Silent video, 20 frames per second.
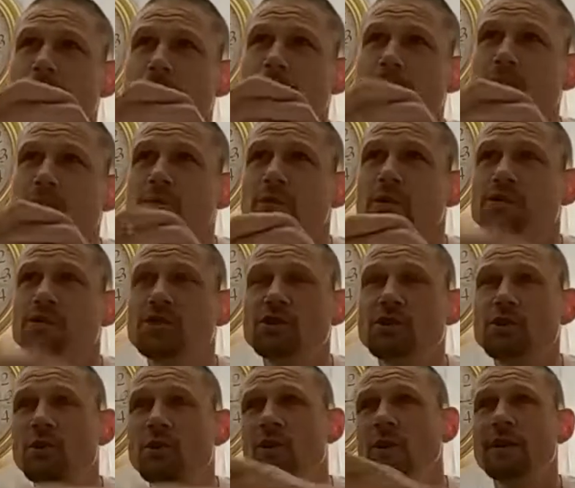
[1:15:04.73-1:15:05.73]
what do you
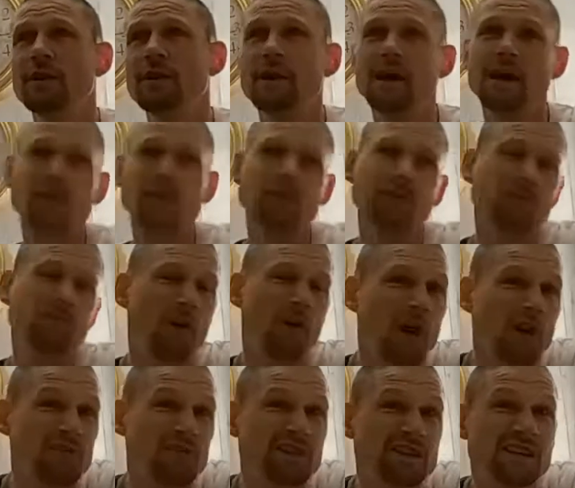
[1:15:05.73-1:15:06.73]
call it now,
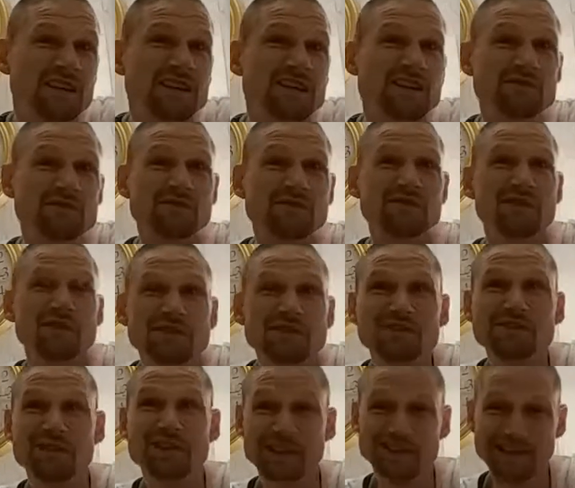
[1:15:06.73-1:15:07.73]
viruses of
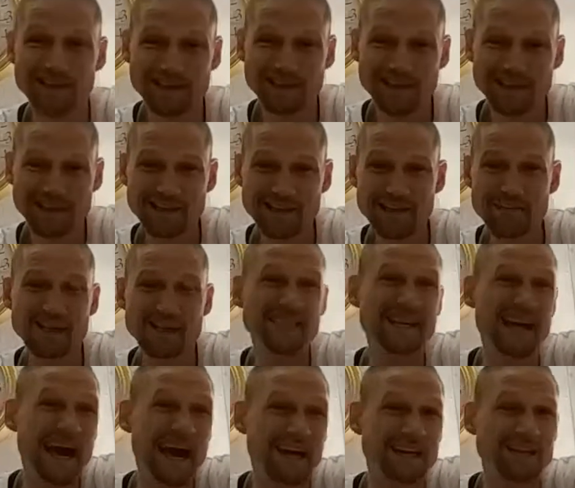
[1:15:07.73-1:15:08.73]
such
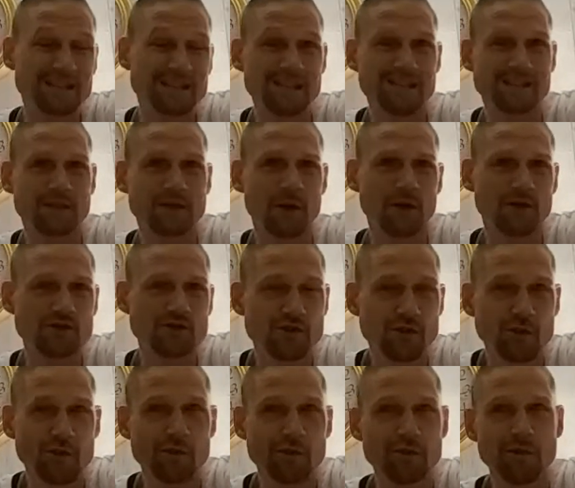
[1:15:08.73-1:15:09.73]
attacks. It's got
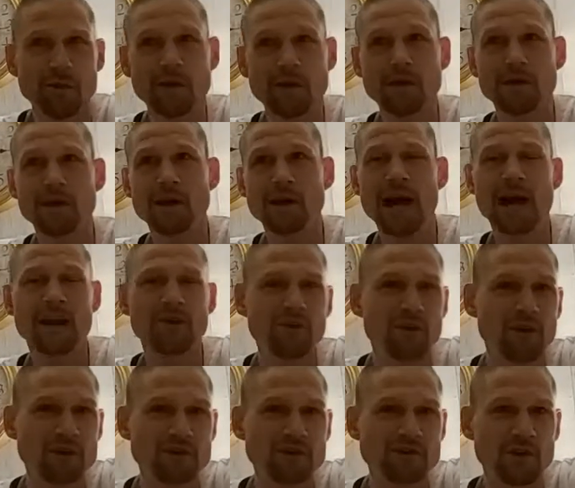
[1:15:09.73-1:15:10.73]
some
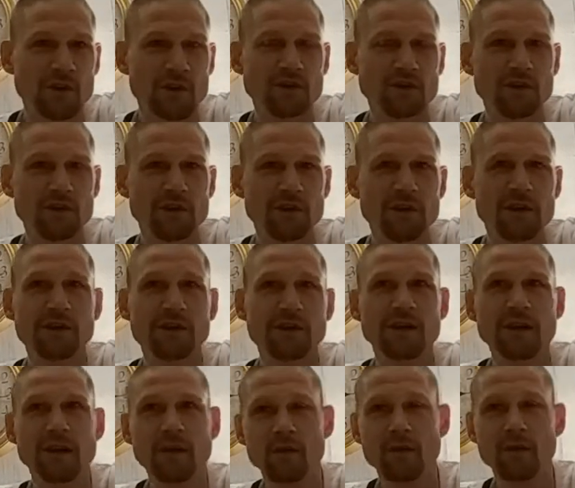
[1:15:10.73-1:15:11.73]
adverts on, but you can
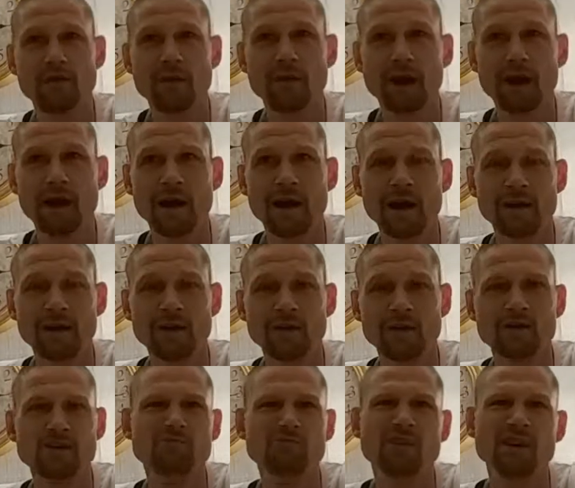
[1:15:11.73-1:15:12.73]
deal with that, and you
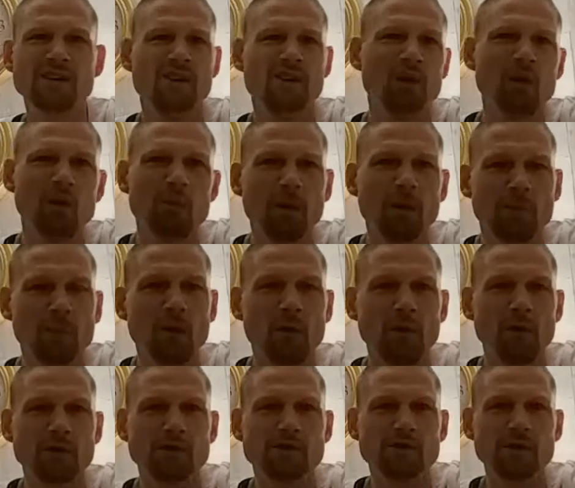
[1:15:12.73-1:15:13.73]
just press a couple of
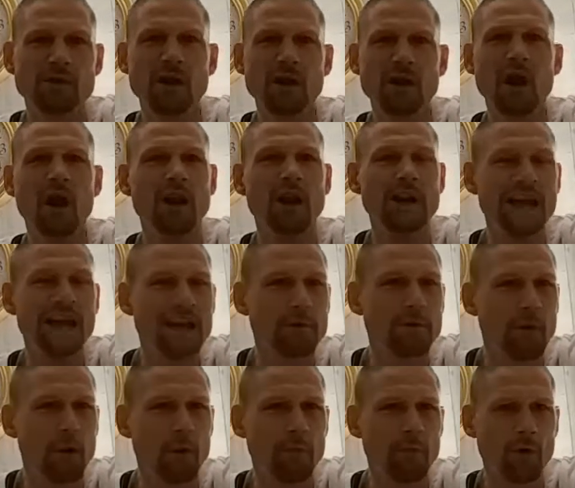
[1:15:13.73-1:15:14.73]
buttons, hardly any
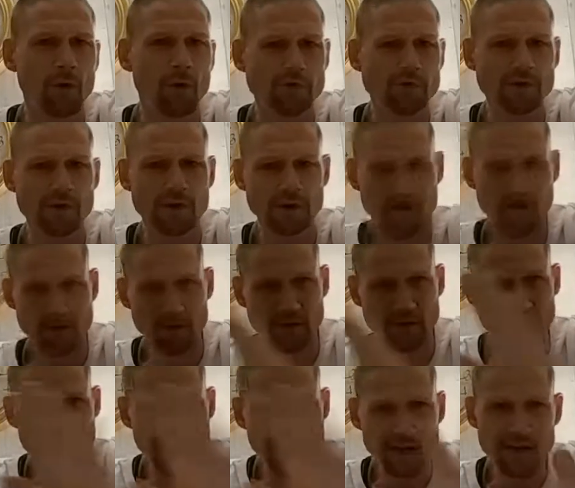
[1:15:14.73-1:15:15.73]
pop-ups. I'm not
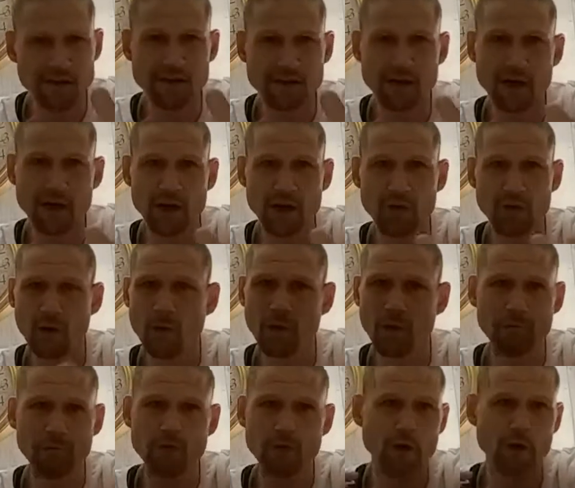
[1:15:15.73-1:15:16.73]
telling you to go.
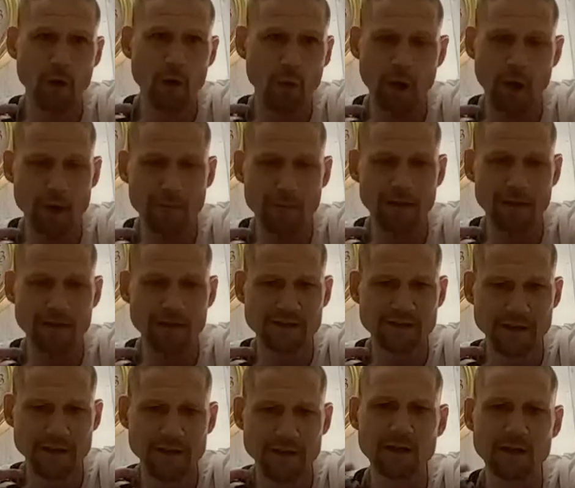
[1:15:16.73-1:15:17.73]
I've got no
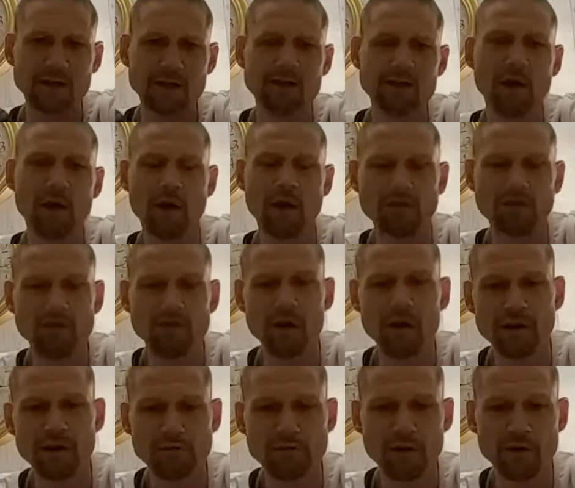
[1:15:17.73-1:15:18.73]
liability. You can't
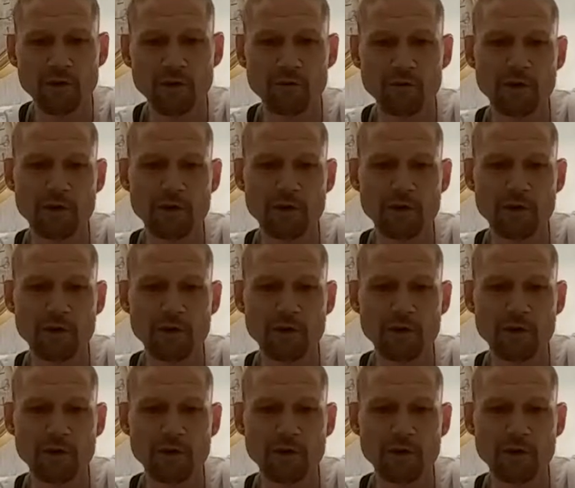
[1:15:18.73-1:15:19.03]
find the film